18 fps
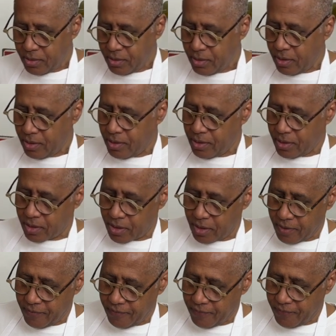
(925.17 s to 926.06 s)
Turn
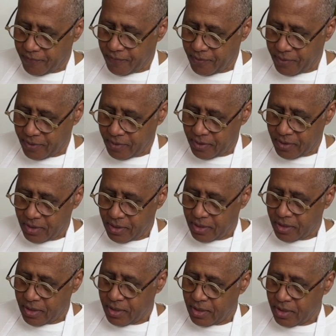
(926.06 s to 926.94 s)
off
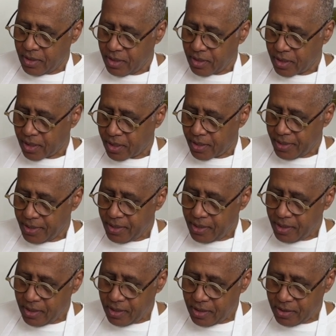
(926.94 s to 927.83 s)
our
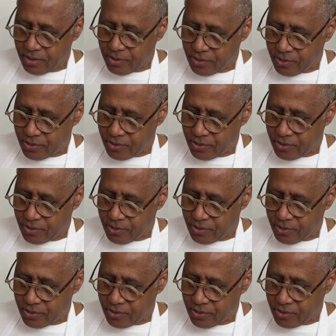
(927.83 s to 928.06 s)
heat.